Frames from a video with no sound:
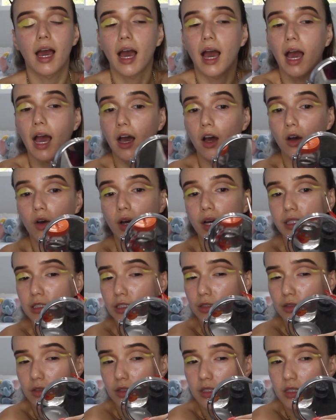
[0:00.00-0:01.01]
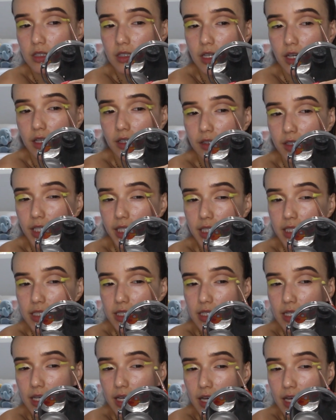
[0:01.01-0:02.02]
how I do this cut
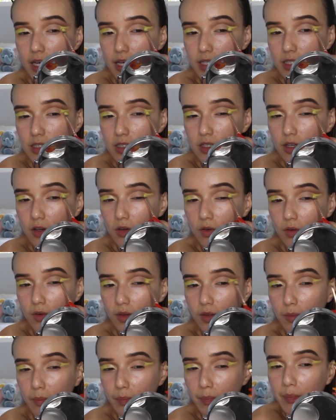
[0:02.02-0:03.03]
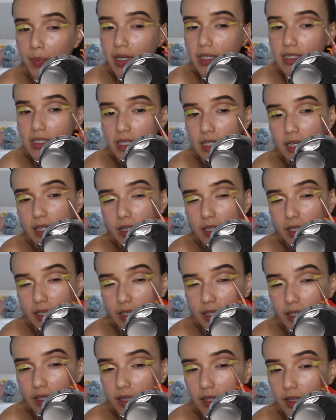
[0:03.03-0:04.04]
crease. So
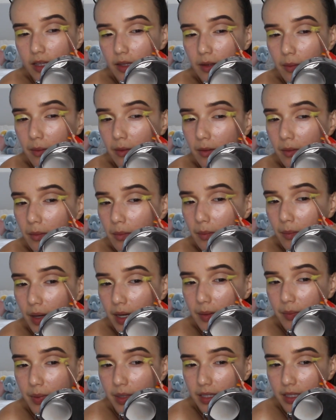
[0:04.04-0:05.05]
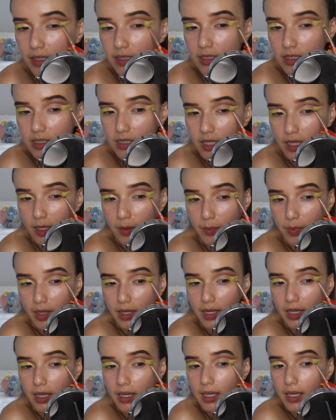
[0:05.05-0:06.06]
basically my biggest tip
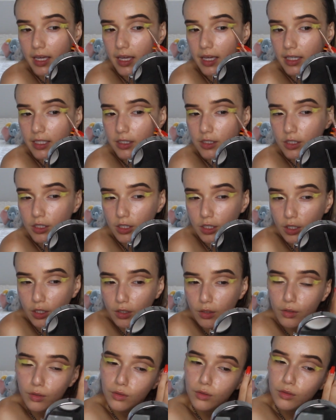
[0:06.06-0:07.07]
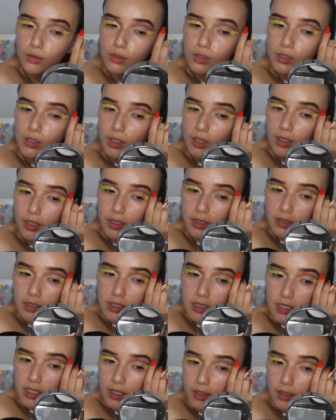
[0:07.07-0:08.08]
is to use
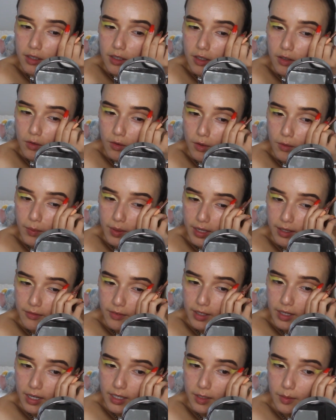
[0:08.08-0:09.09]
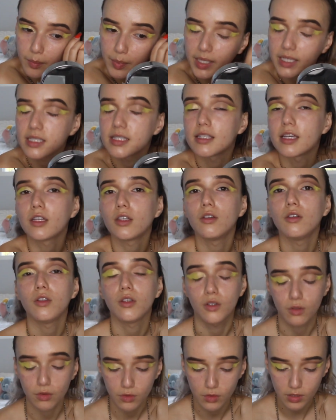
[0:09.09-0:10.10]
concealer or whatever kind of base that you
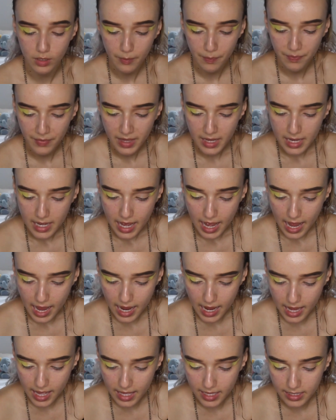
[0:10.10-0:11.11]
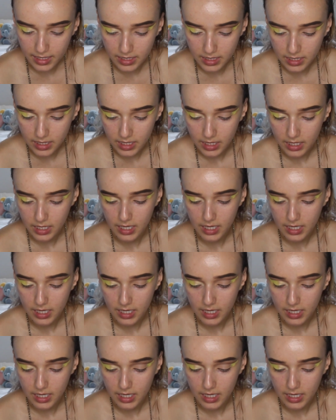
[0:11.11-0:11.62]
use, and